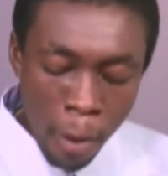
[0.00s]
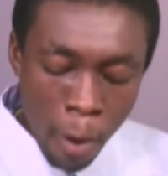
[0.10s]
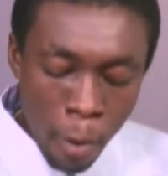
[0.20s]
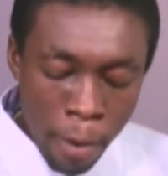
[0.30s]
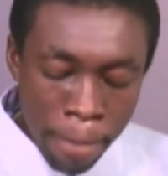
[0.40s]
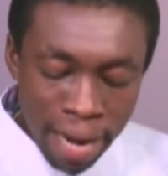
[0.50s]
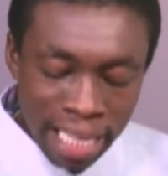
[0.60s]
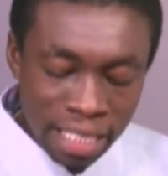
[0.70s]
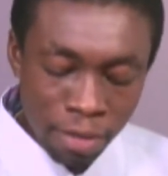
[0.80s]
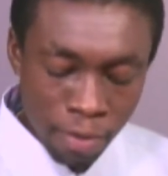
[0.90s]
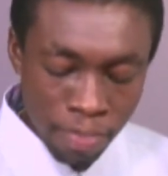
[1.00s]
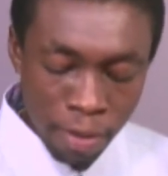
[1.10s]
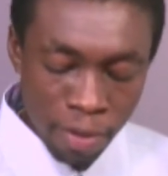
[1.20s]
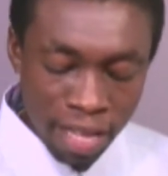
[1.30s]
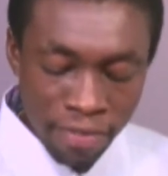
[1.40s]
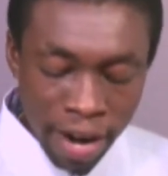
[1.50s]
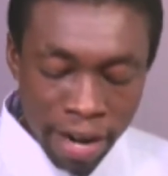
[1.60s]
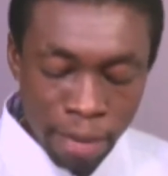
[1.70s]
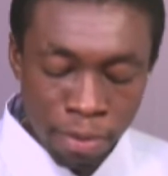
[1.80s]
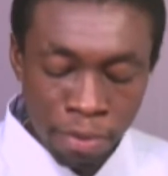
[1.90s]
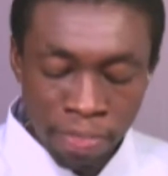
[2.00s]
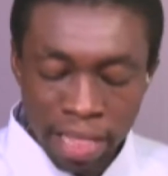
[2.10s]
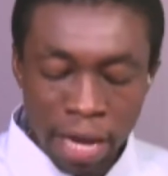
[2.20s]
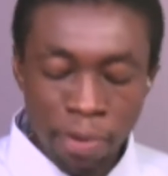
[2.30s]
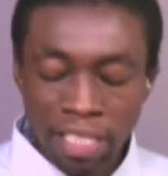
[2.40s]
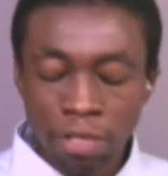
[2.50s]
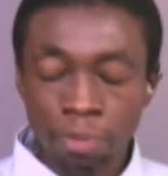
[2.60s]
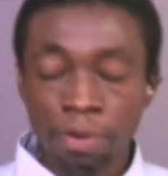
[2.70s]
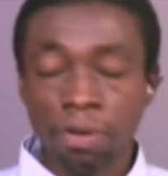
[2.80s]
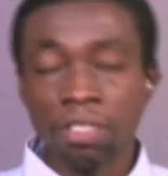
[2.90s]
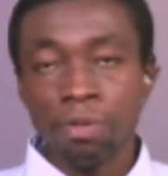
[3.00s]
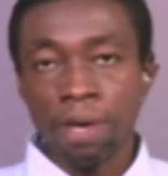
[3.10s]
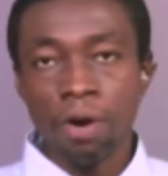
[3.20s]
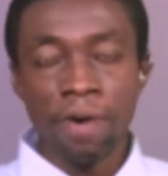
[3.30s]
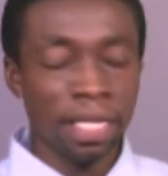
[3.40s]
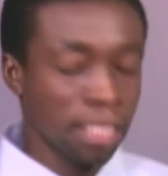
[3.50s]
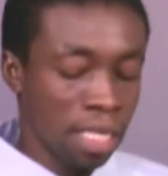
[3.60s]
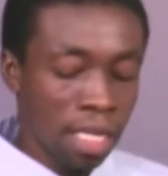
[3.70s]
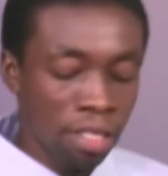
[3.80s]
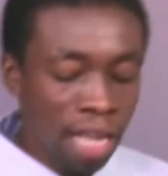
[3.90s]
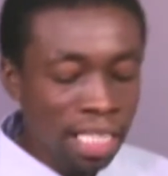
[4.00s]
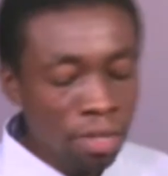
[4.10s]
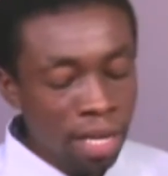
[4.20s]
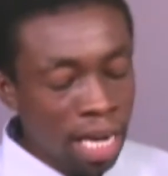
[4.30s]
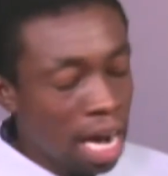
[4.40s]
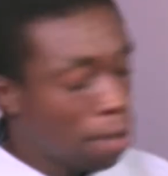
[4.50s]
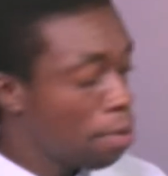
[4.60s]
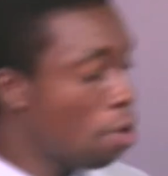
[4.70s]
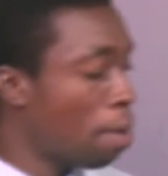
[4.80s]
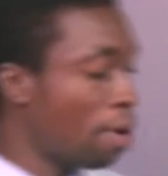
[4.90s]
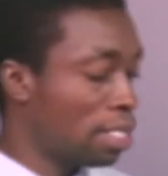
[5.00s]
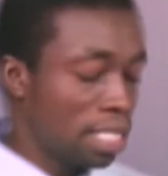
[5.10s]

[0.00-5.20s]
replaced with a variable, the equation will be correct. So let's look at how we go about it.